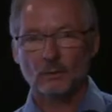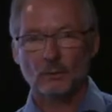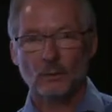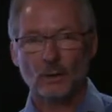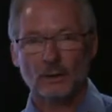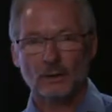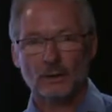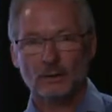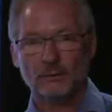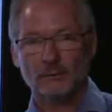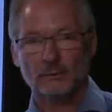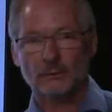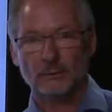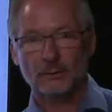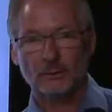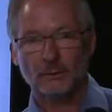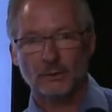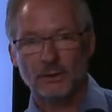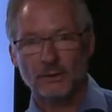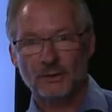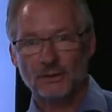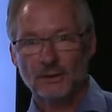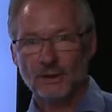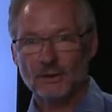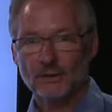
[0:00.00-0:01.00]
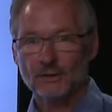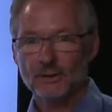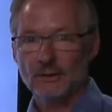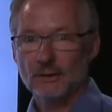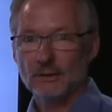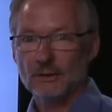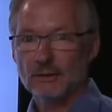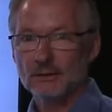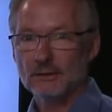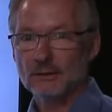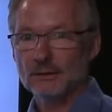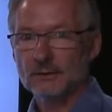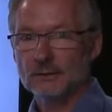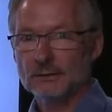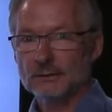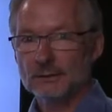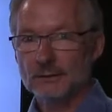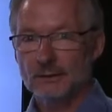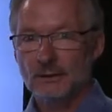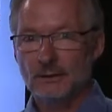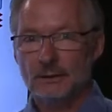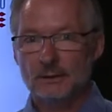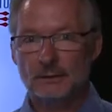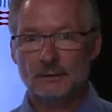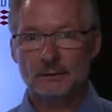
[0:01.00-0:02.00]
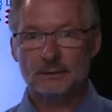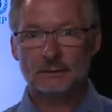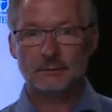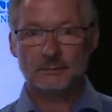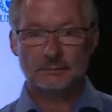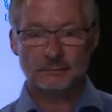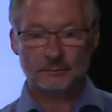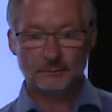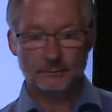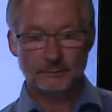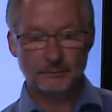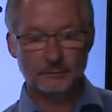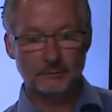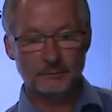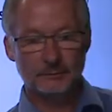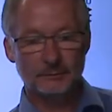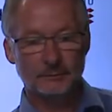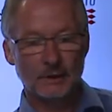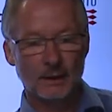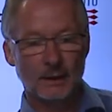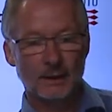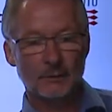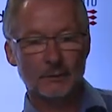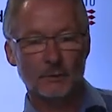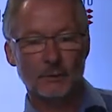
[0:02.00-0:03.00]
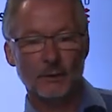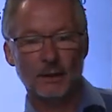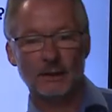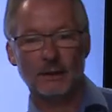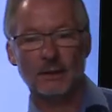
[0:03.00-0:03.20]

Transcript: Welcome to this session on how to